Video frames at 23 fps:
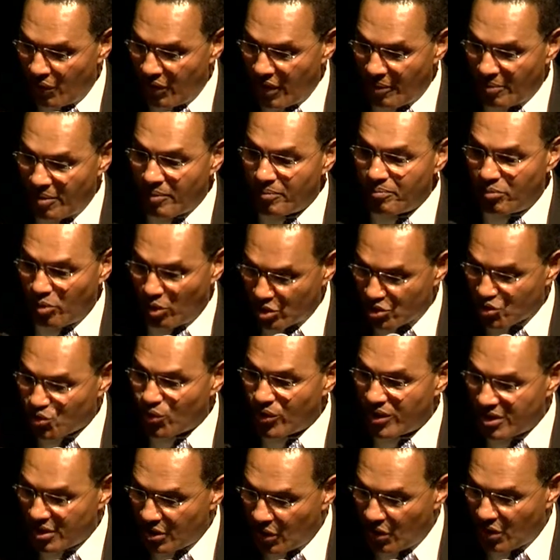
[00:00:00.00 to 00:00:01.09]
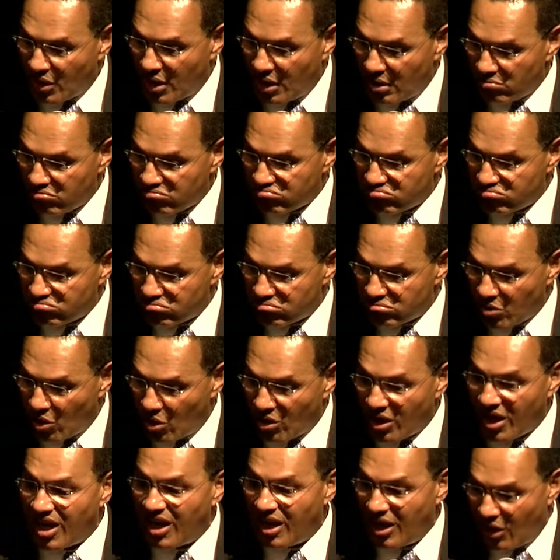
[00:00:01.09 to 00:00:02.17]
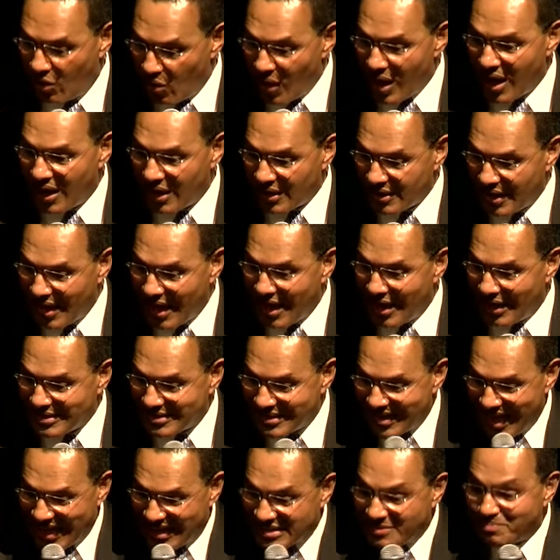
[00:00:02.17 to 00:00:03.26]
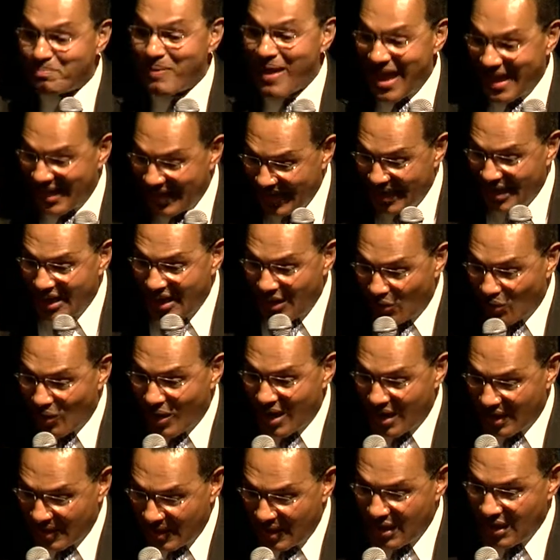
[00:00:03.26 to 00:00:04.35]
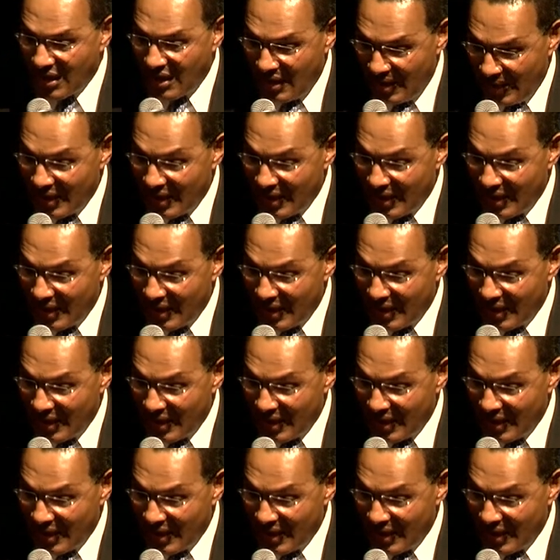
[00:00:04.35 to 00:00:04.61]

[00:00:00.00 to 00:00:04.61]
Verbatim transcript: There have been books written on it, on inequality, how it's expanding inequality,